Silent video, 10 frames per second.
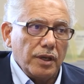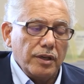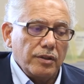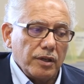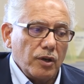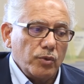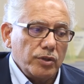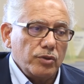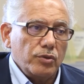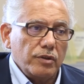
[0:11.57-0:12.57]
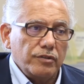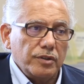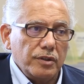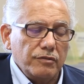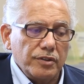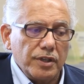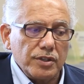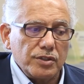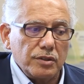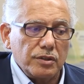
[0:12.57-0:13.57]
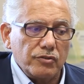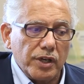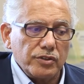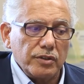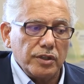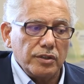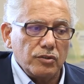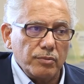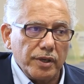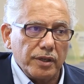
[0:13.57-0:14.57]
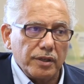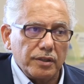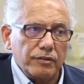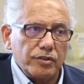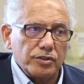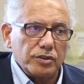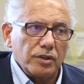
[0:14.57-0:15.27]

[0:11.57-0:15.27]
Anything that we do, if it doesn't translate into making a difference